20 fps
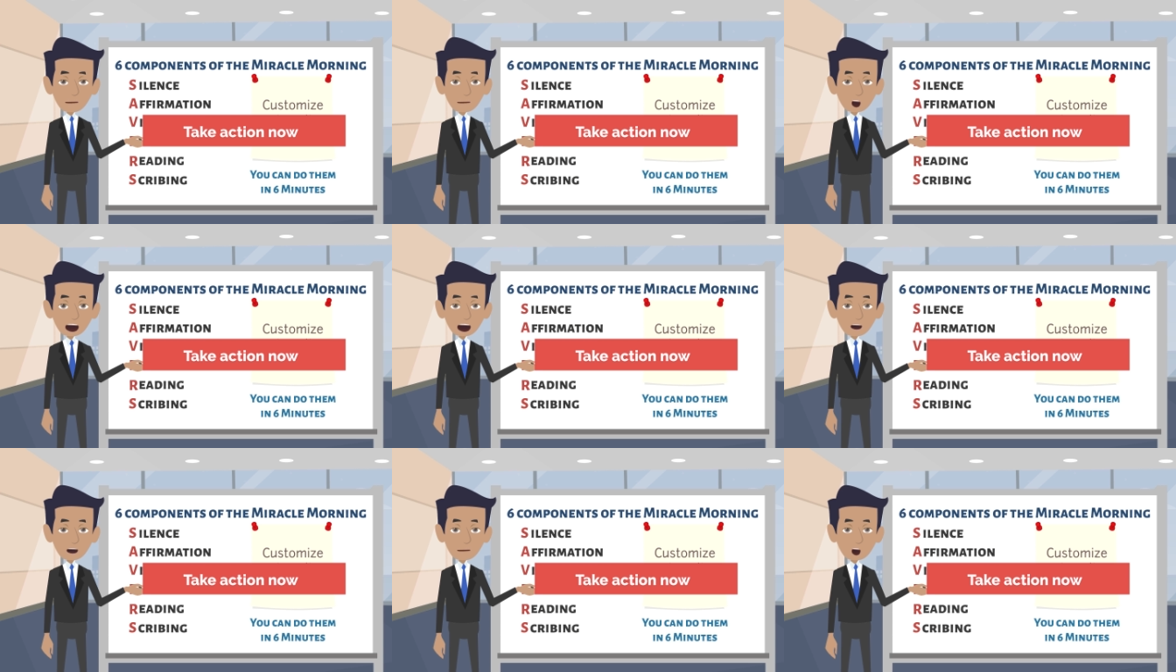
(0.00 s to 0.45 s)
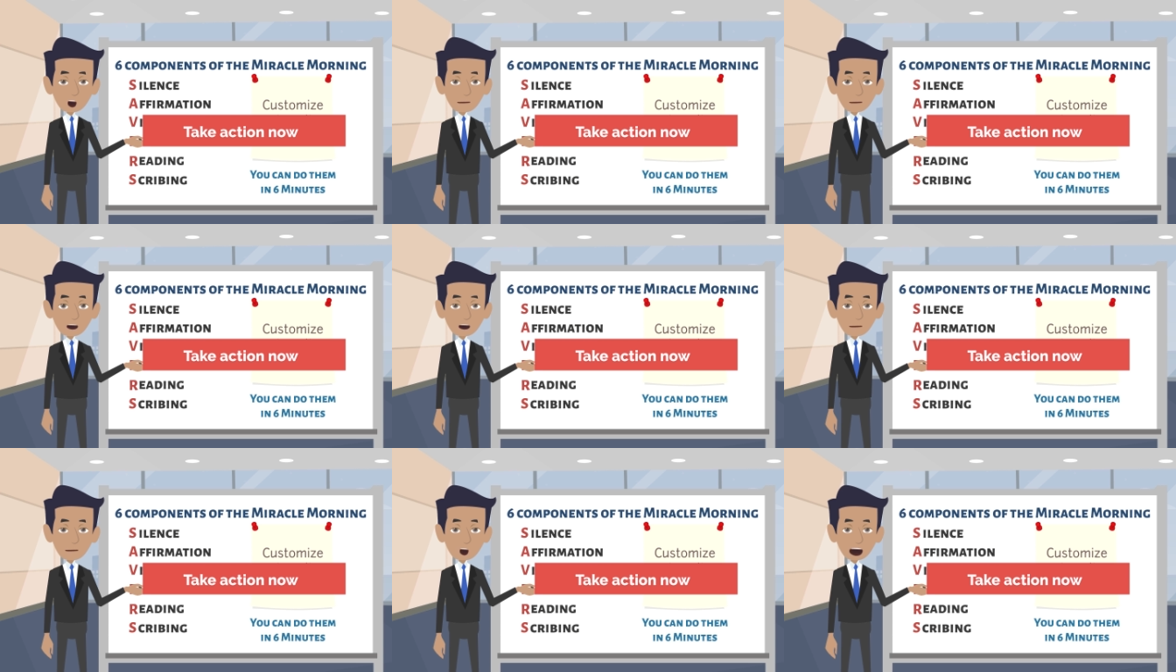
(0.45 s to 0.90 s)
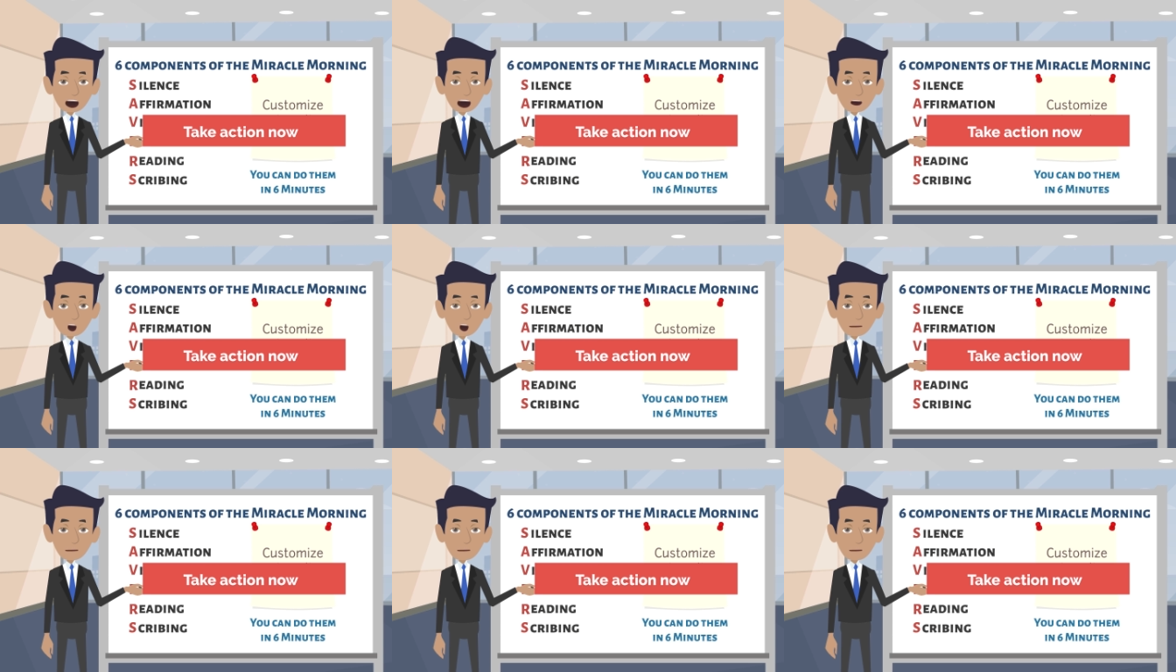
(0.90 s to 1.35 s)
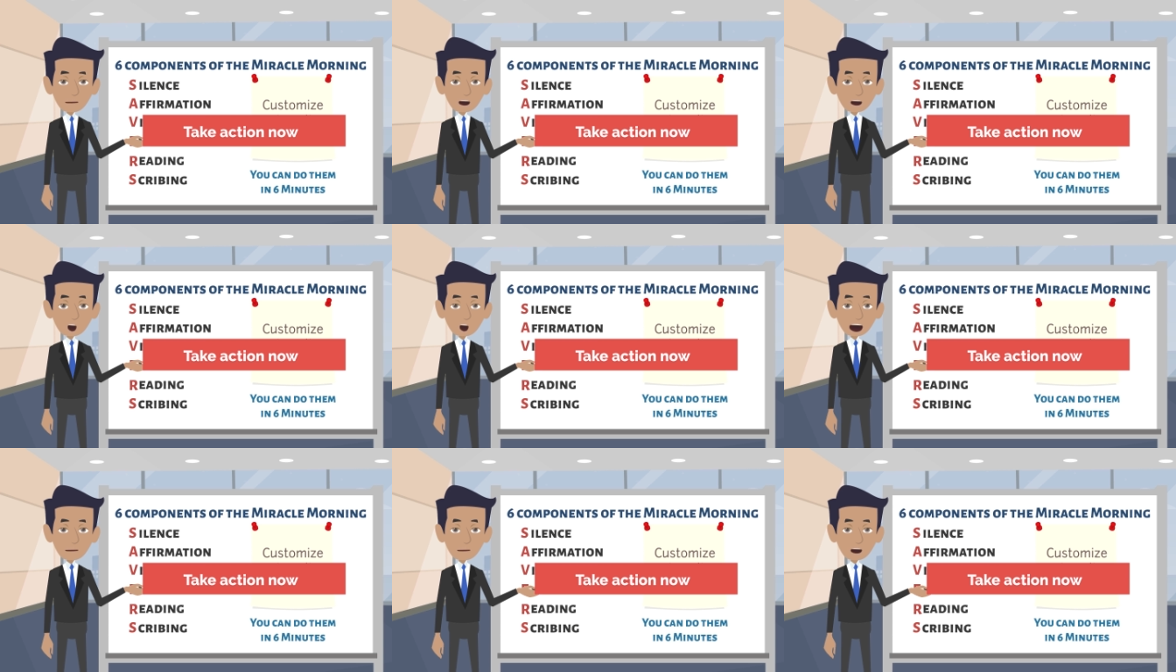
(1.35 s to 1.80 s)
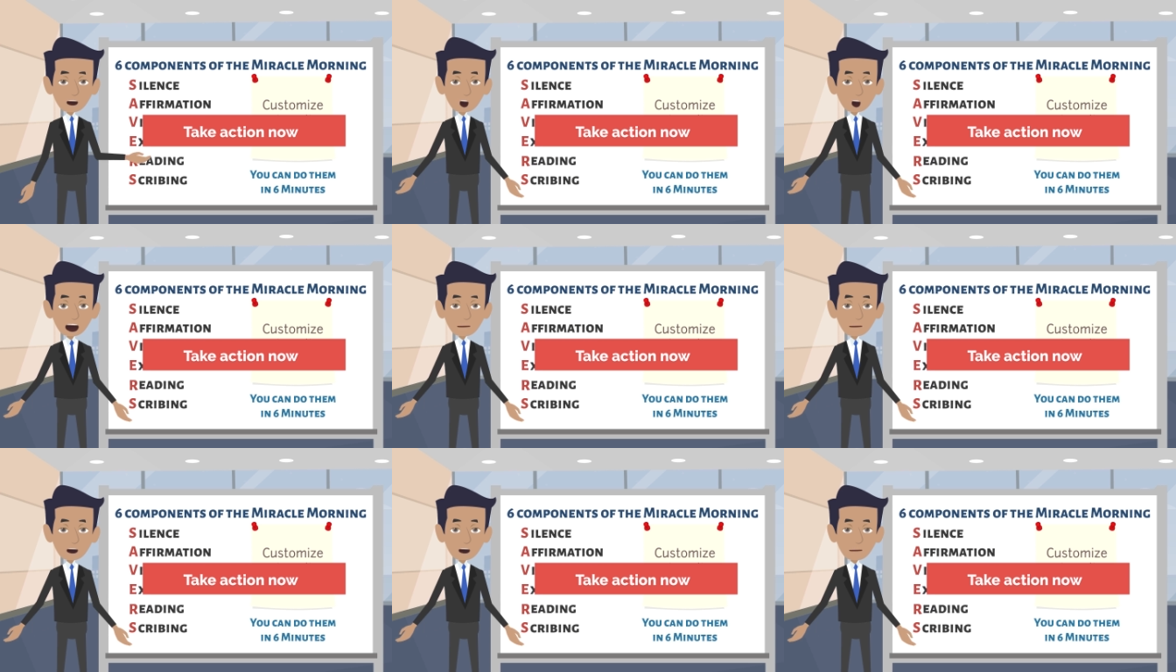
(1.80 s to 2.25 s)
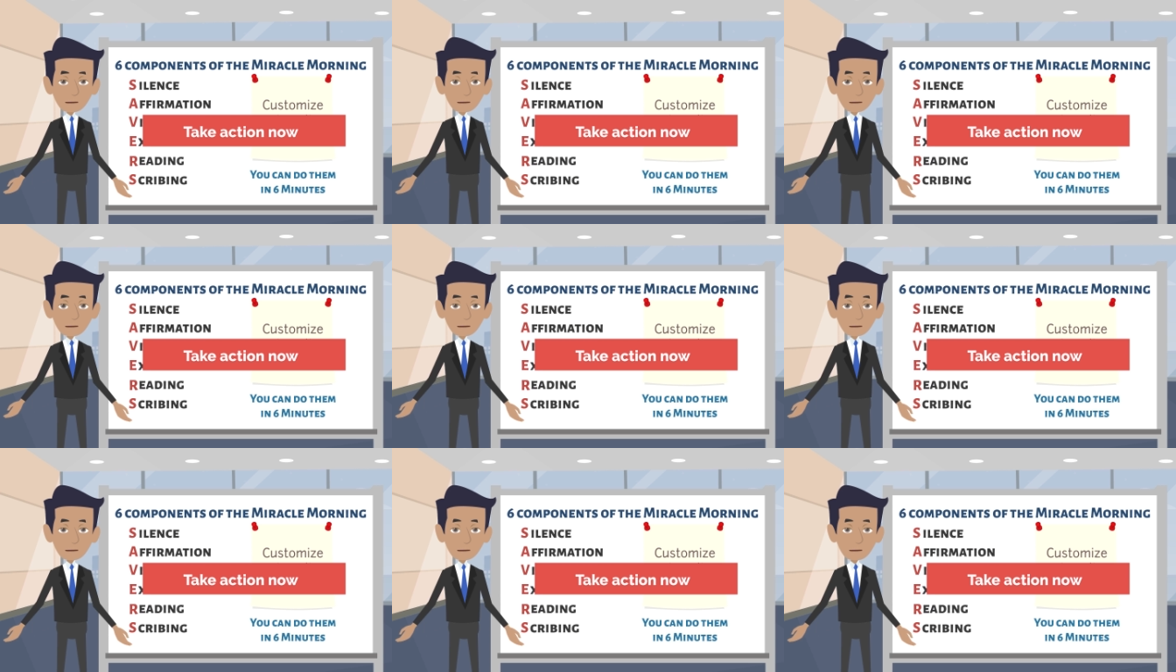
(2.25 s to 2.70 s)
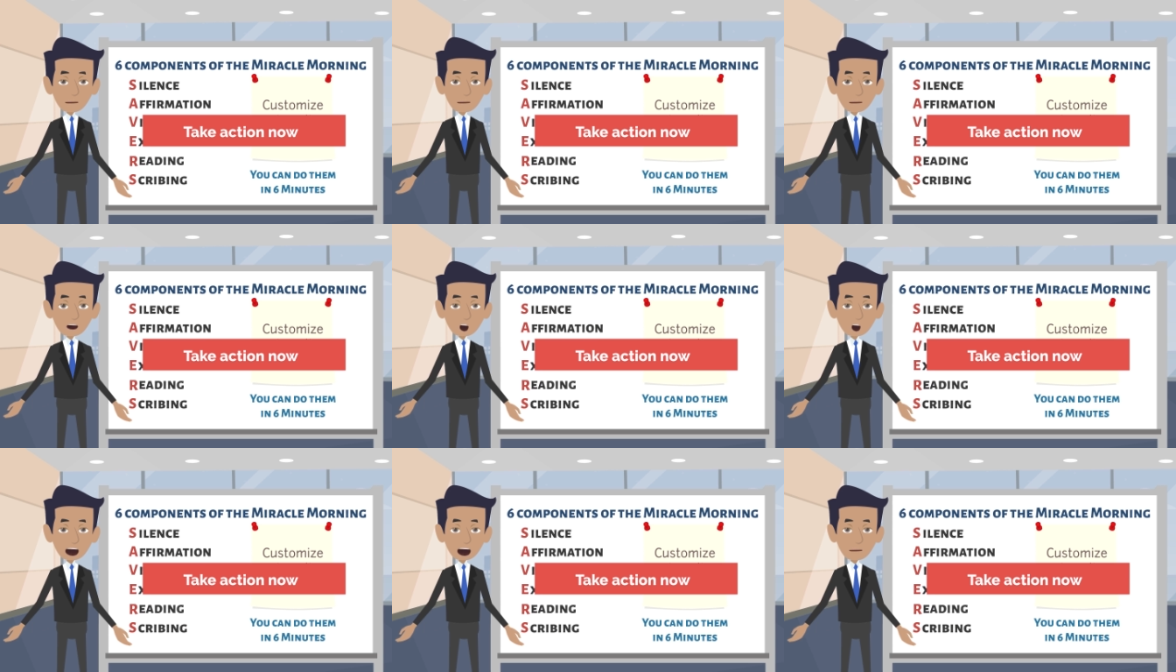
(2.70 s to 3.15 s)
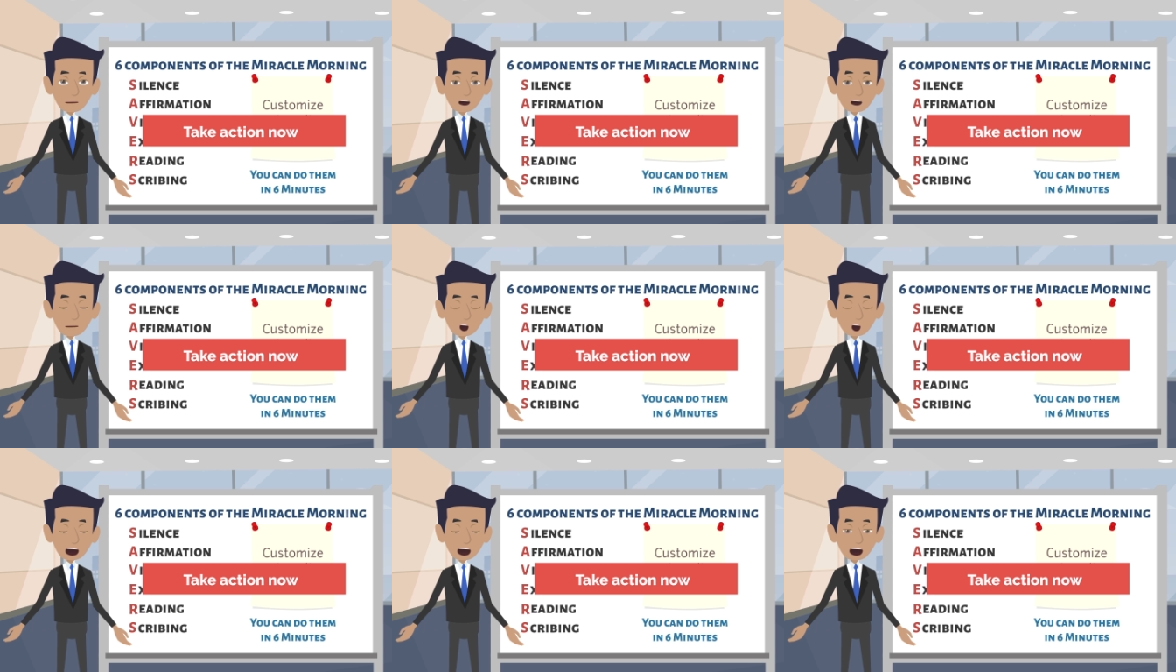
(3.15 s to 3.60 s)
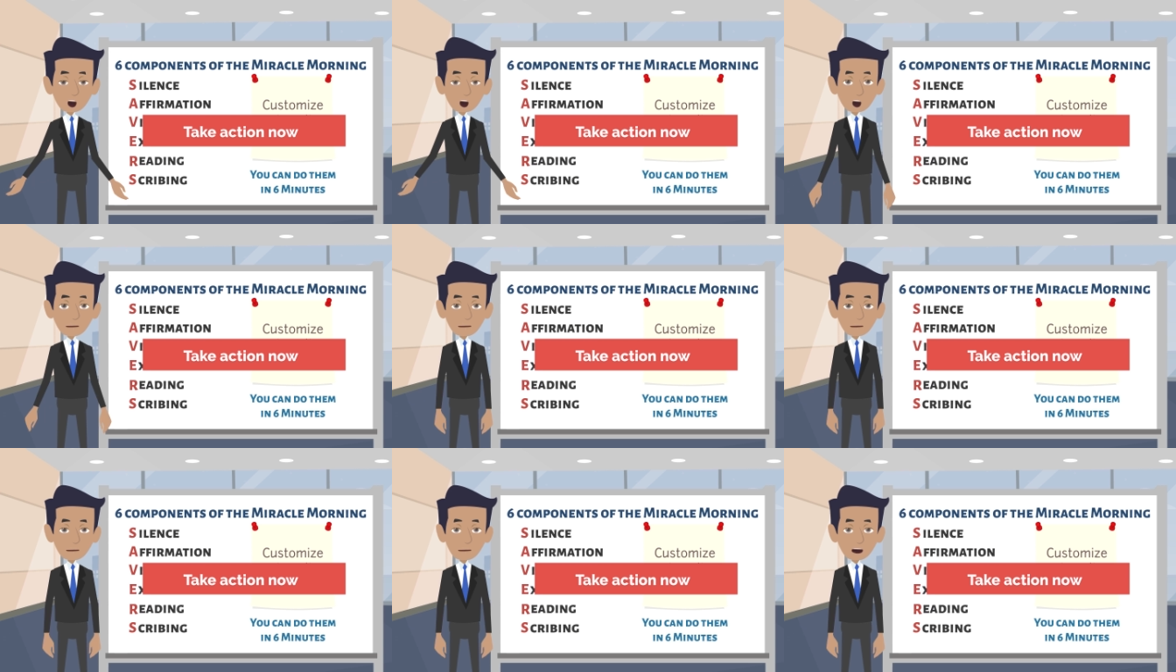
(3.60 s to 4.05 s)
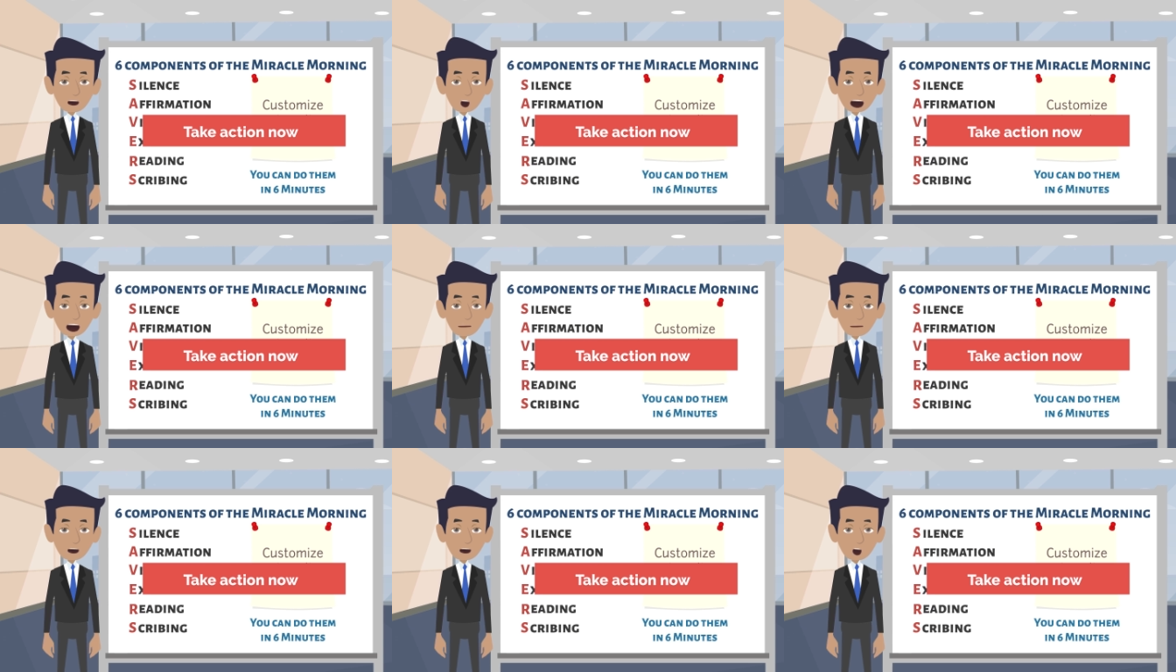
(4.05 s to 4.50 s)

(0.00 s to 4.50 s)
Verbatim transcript: If you make the miracle morning your habit, your life will surely change for the better.